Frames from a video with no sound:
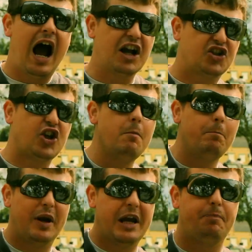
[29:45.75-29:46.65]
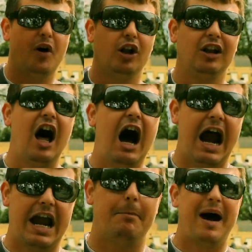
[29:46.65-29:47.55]
as some people
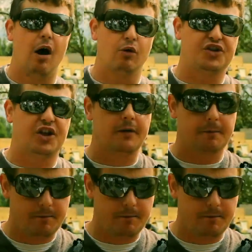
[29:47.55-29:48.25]
lie about."